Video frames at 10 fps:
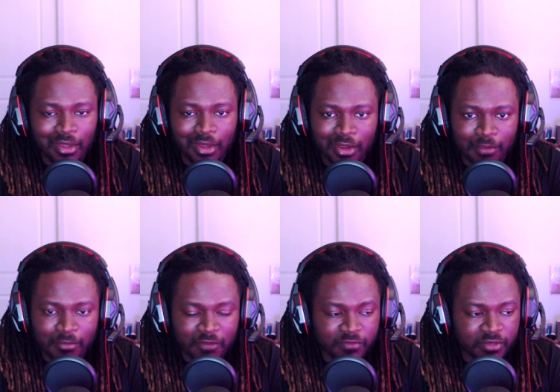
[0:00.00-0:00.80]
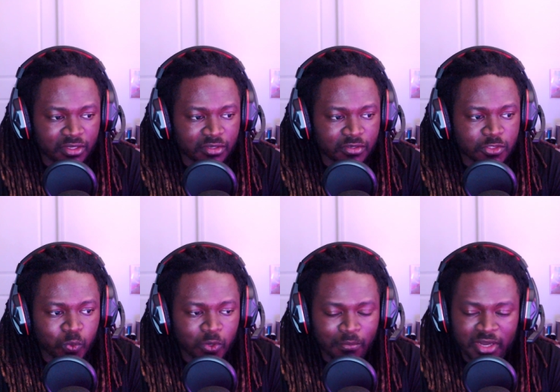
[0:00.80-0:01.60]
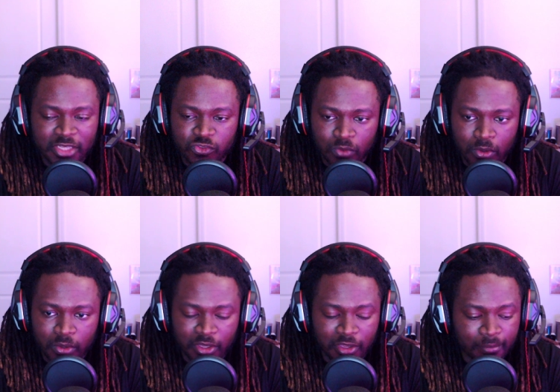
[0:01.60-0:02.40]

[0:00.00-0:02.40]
edit my videos, run my drawing and